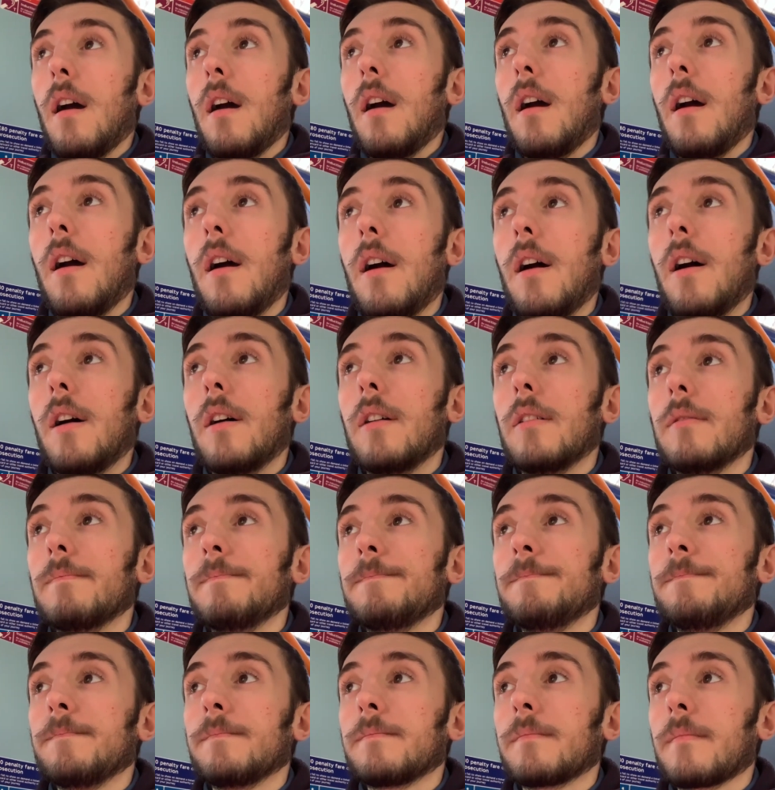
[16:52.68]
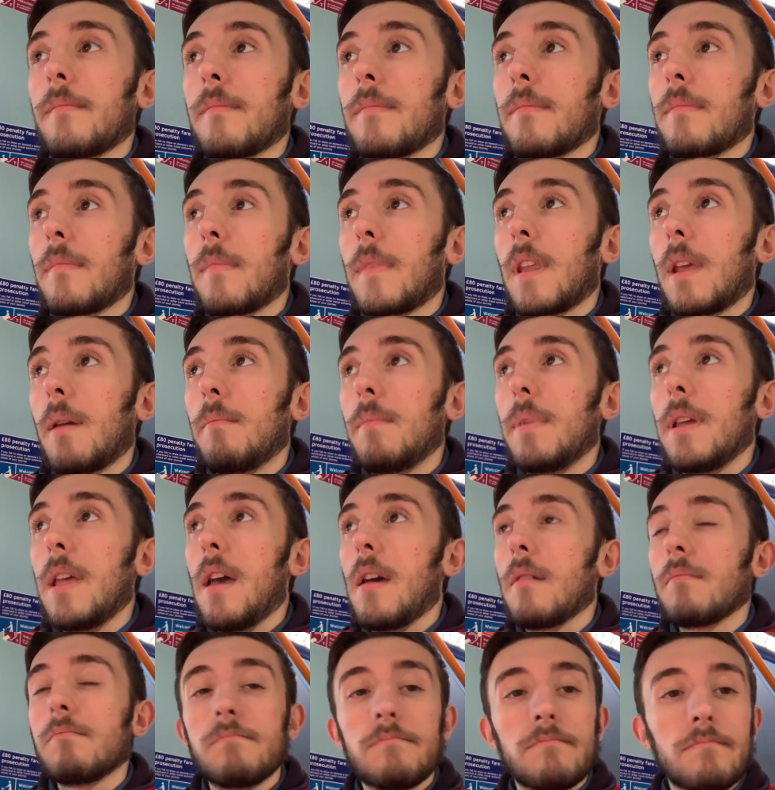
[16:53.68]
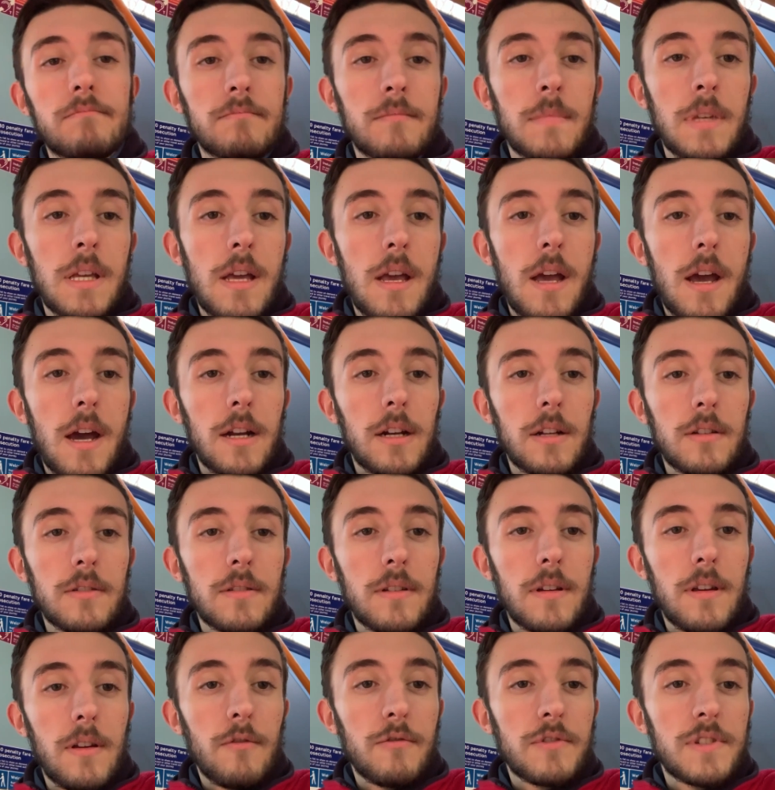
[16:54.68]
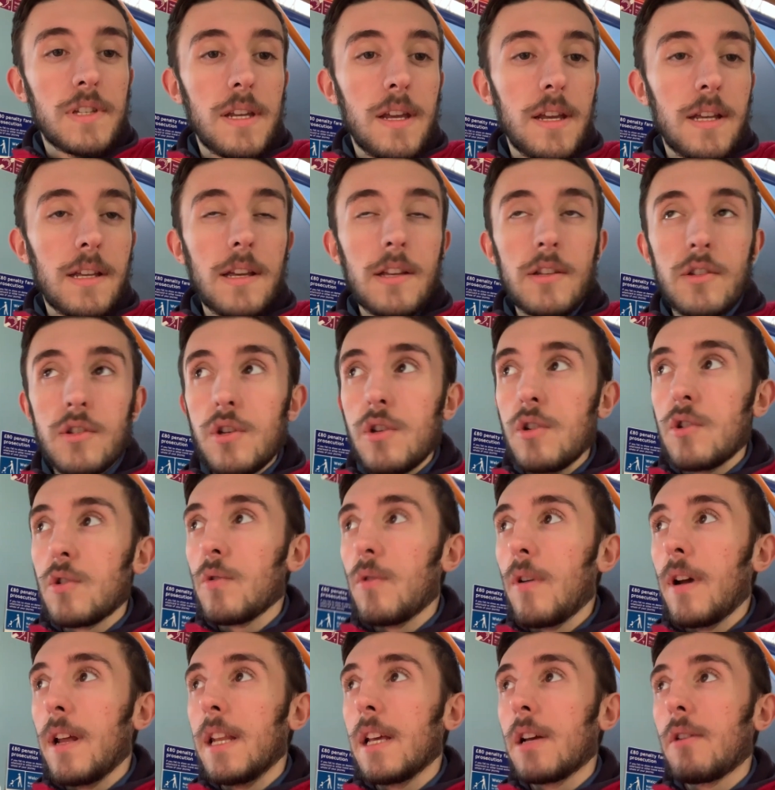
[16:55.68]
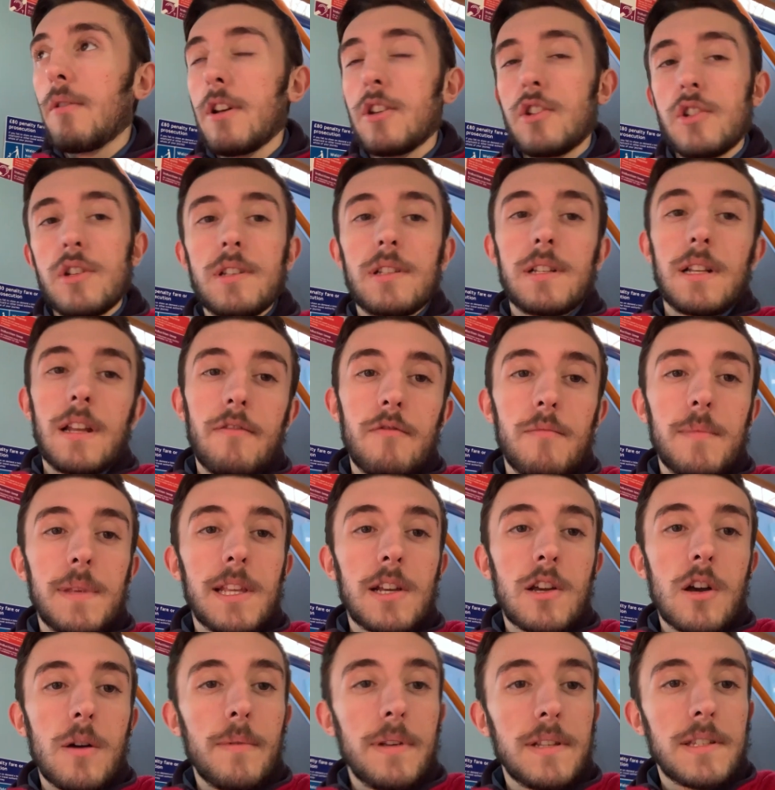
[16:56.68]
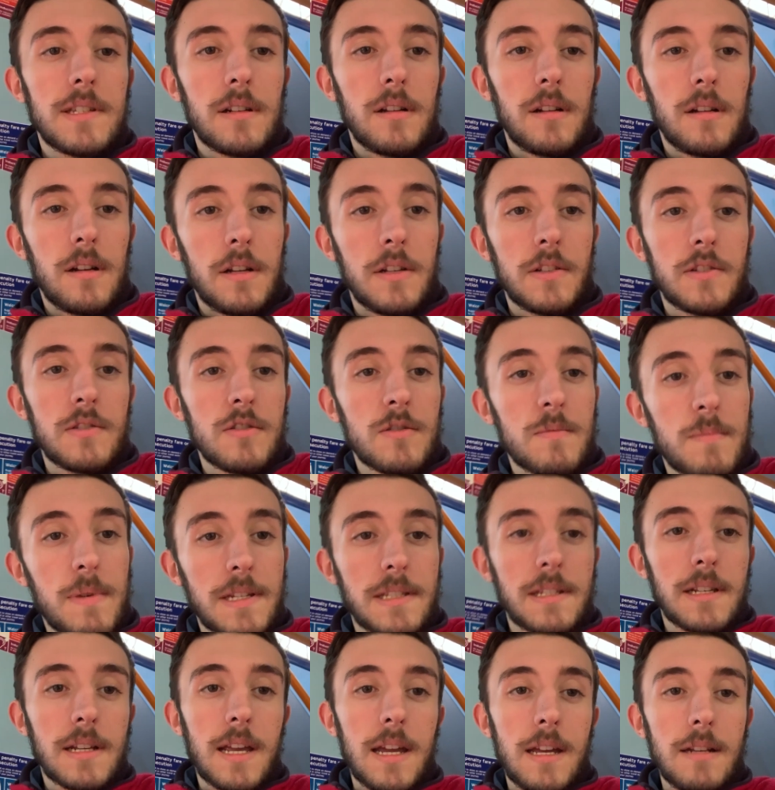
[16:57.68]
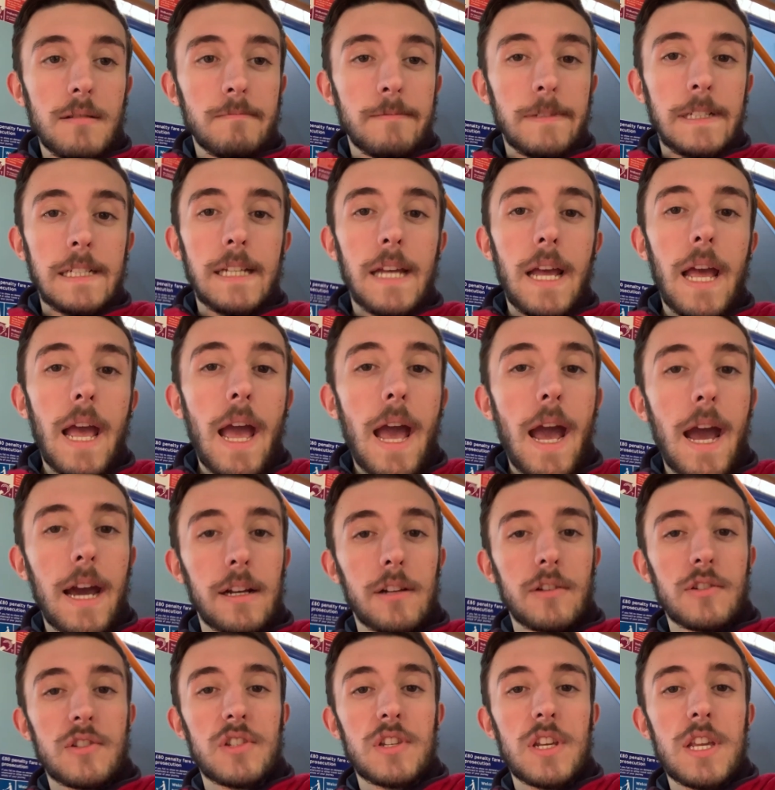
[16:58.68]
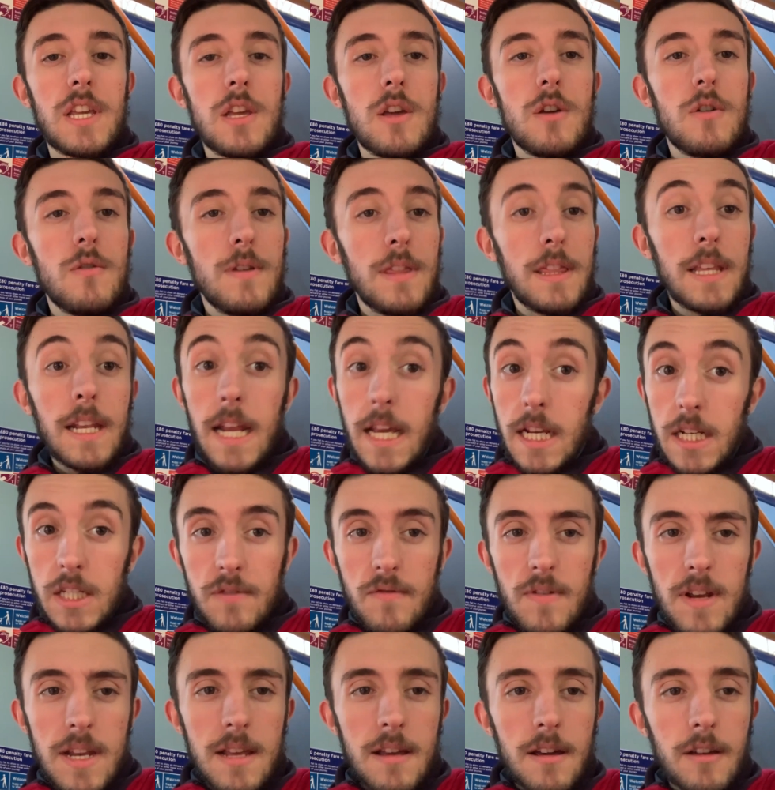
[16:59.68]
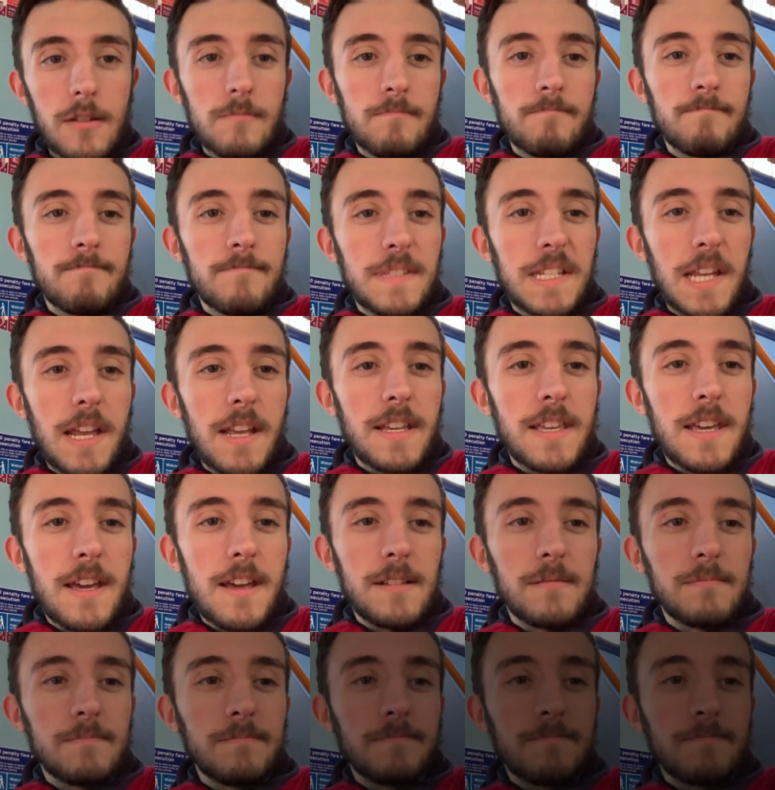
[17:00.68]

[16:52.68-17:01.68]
But yeah, and I'll see you as usual. Any questions, leave them in the comments and I'll answer as best I can. And I'll see you in the next video. Take care.